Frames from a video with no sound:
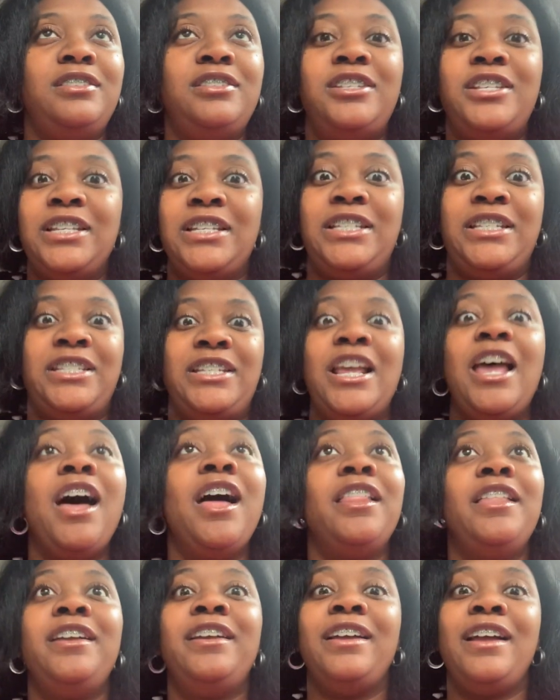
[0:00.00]
Just
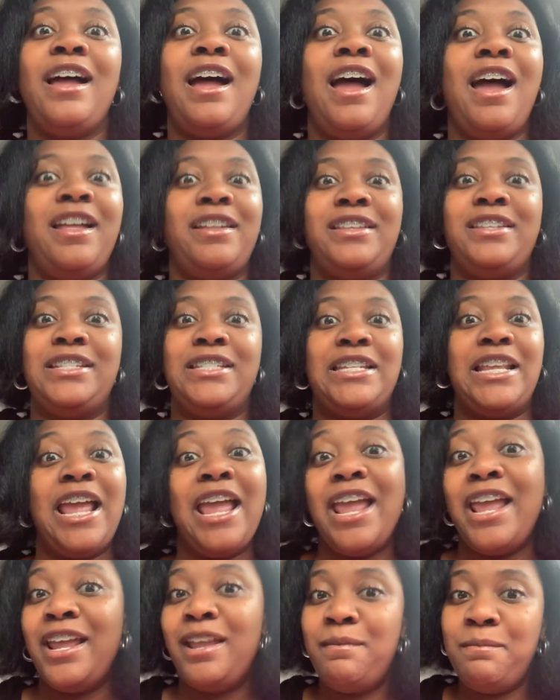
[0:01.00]
telling God to
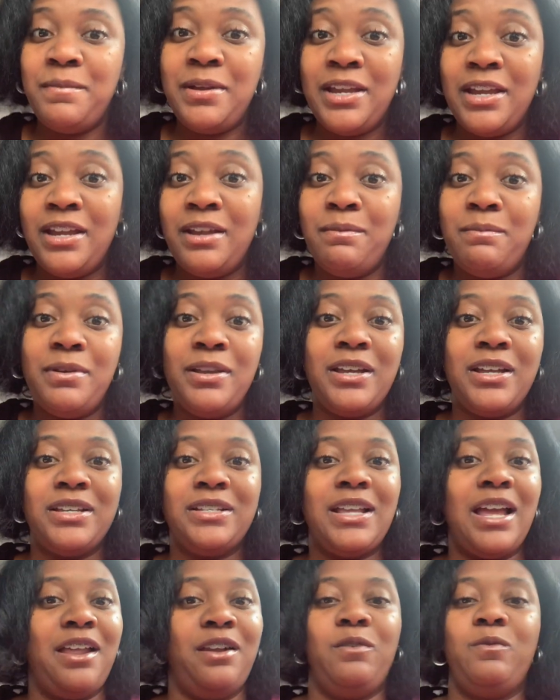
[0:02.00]
take me
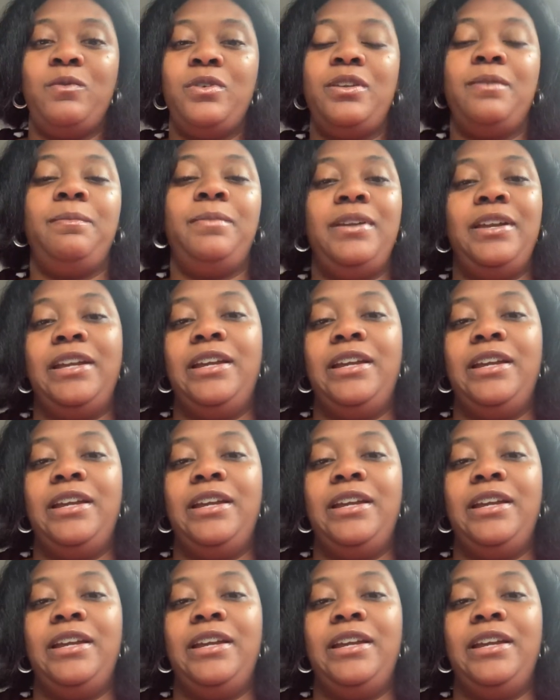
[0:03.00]
because I don't want to be